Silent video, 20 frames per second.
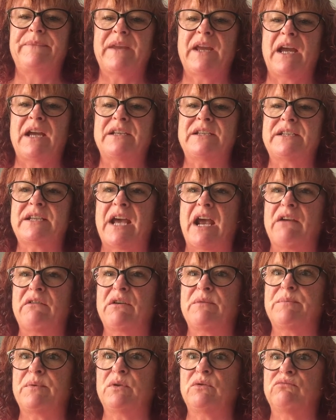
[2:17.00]
A
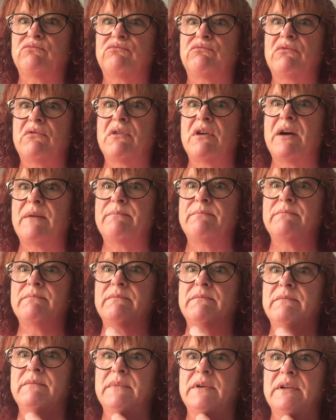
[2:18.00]
terrible
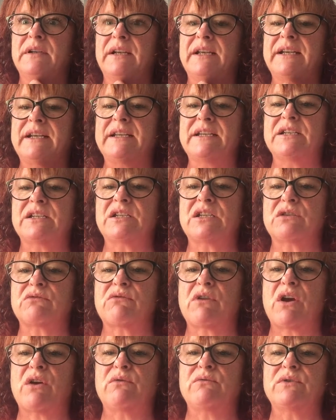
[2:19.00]
rumble in his
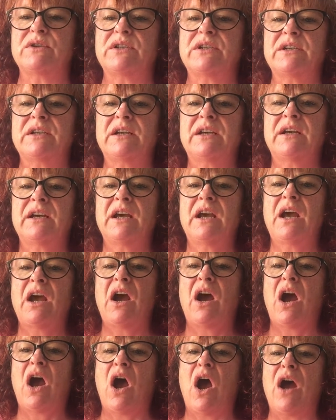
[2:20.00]
throat.
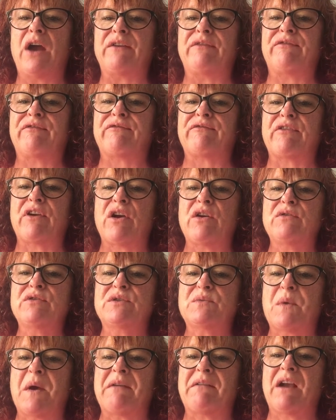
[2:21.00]
I
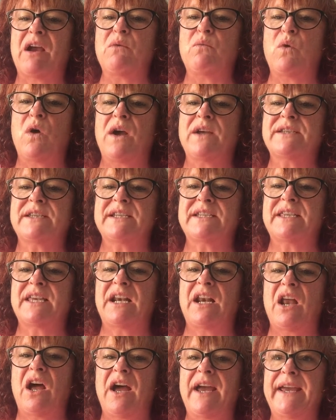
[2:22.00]
froze where I was as the
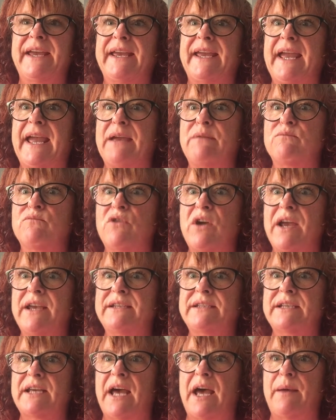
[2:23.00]
lion came
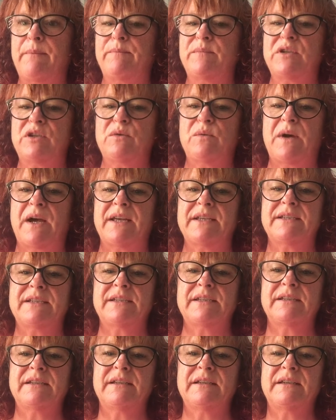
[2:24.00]
right up to
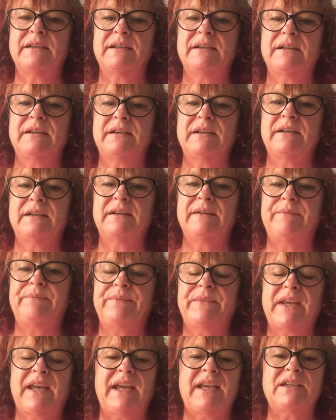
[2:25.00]
us.
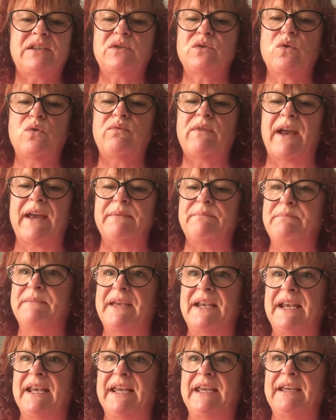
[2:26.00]
It's all right,
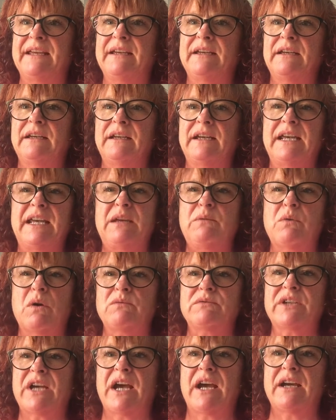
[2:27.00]
Millie. He
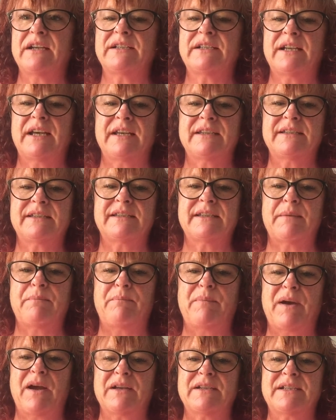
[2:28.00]
won't hurt us, said
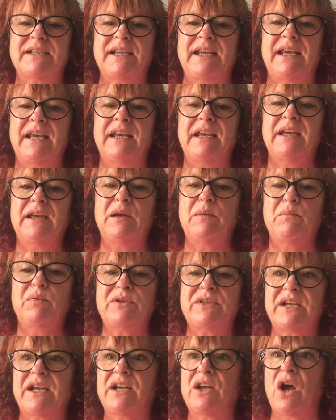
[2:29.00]
Bertie,
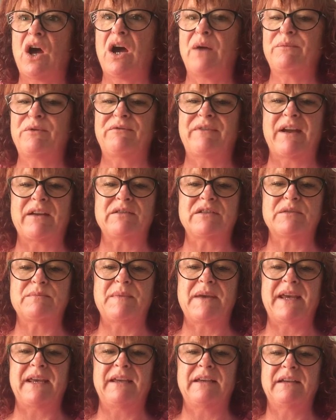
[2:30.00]
putting an arm around
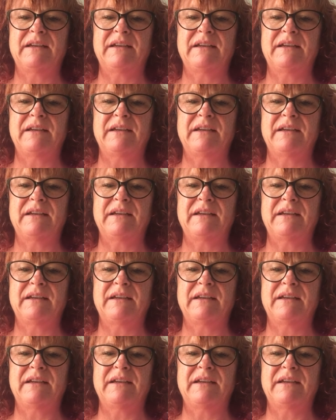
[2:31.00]
me.